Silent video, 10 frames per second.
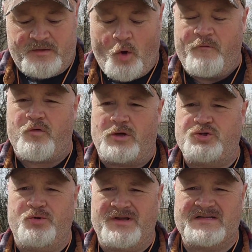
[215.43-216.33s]
overall
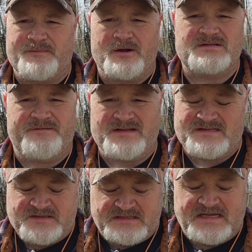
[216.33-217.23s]
shooting experience of
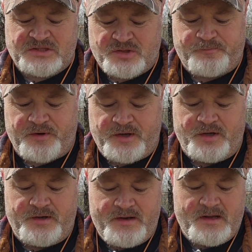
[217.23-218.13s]
this is actually pretty
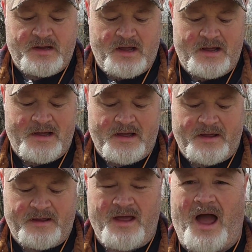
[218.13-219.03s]
good.
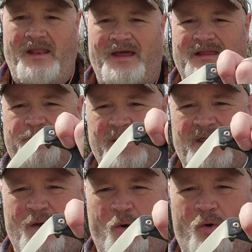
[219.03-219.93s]
I like the
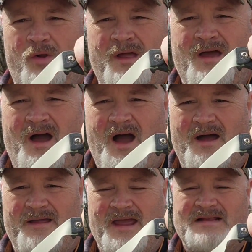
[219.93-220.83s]
pinky hole.
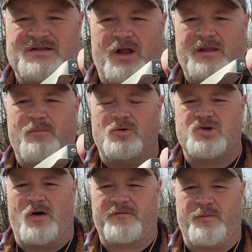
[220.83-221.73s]
It's not the
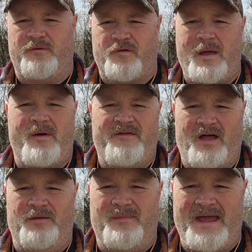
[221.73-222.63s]
most comfortable frame I've
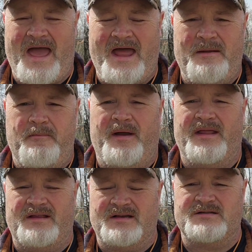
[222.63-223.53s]
held in my hand, but
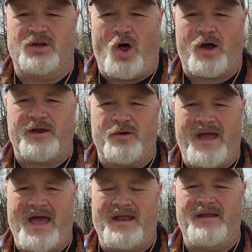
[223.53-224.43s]
it does lock in your
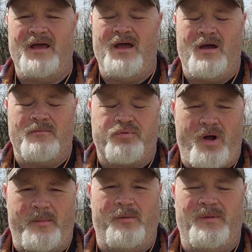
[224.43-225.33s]
hand
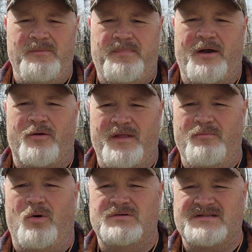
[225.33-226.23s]
probably better
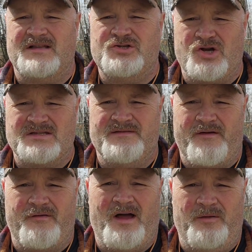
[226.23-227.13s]
than most slingshots I've
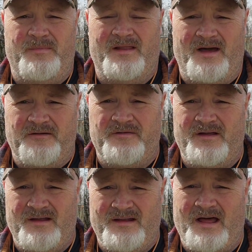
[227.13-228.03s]
ever held in my life.
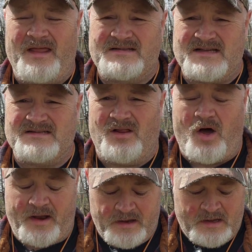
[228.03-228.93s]
Now, that says a
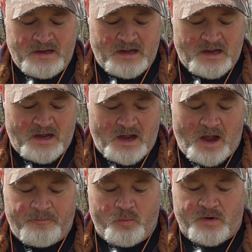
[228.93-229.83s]
lot.
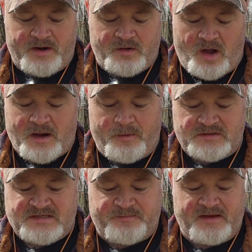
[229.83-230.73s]
We're going to talk
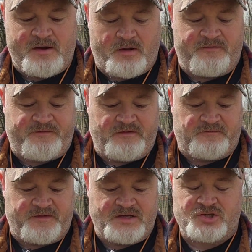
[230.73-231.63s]
about something here on the fit
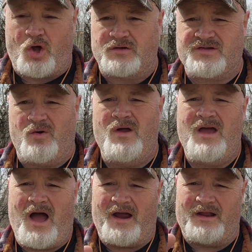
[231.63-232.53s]
and finish also.
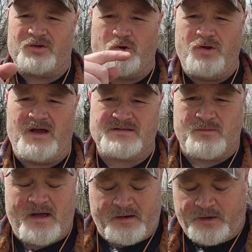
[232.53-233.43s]
I got to turn you guys
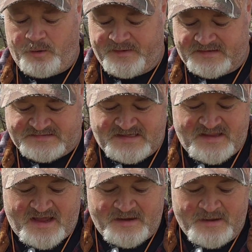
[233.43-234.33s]
around a little bit to see
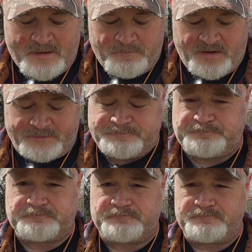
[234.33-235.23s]
that. But
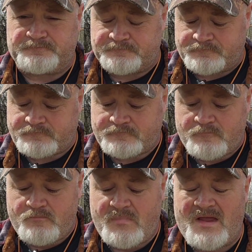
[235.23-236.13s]

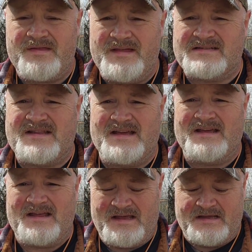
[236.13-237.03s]
this
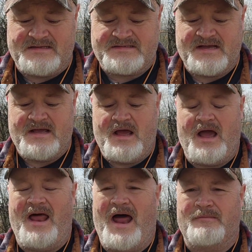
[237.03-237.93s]
thing is
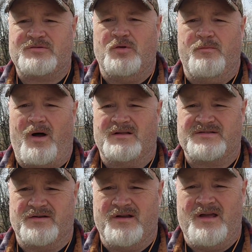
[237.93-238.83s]
an absolute
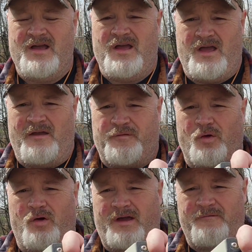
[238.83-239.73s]
monster. If
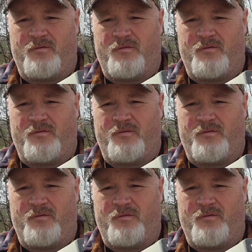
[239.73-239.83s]
you're looking